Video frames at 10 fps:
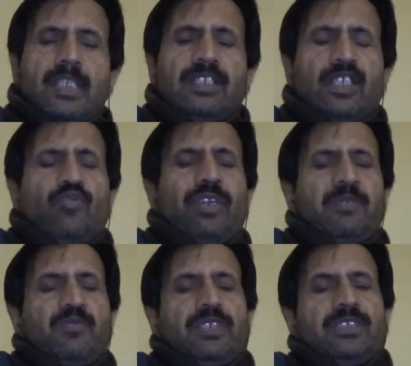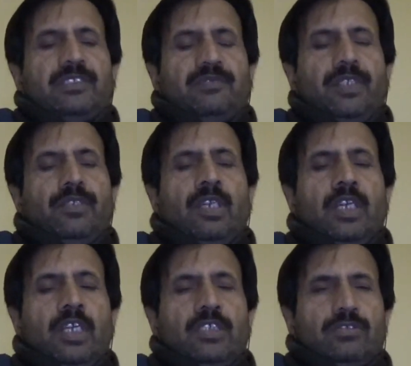Thank you very much for watching this video.
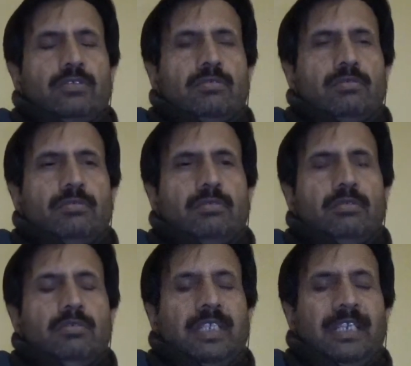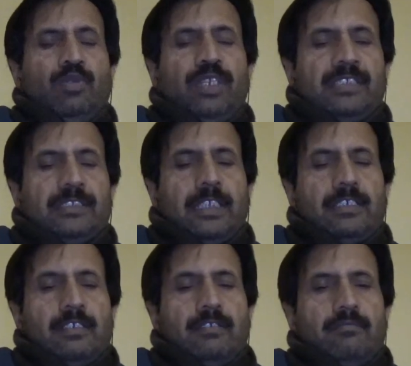So the end point is that
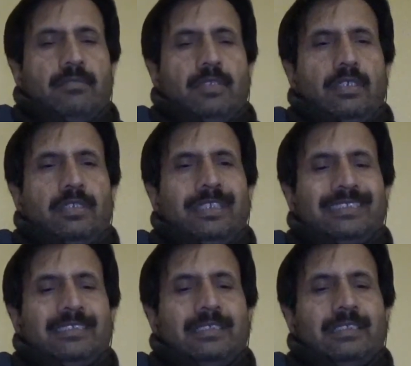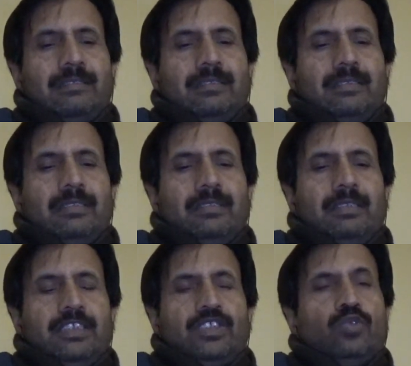this
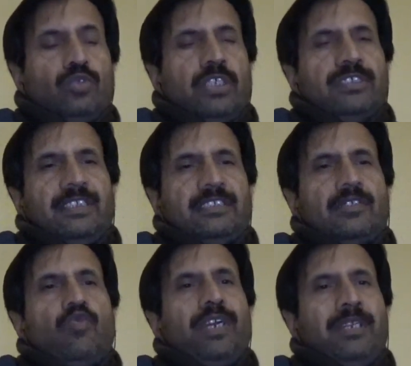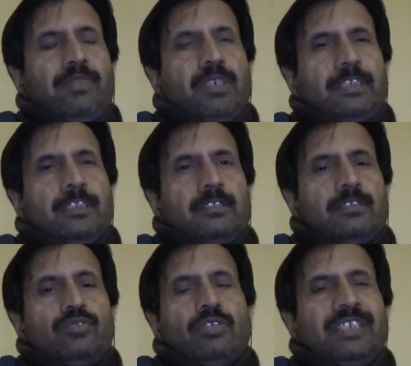stool culture tests are very important
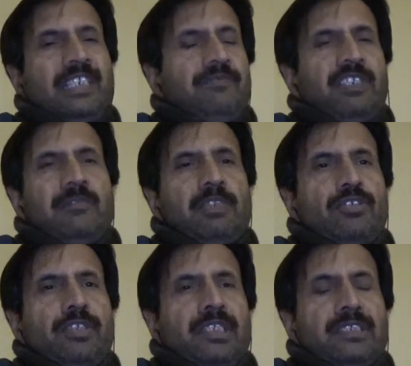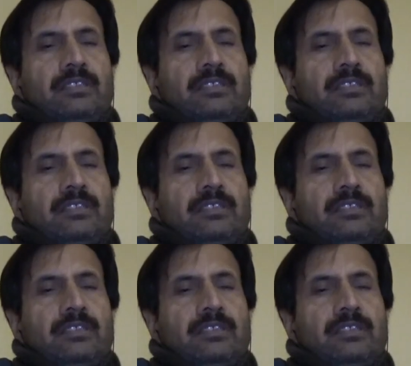to identify the bacteria,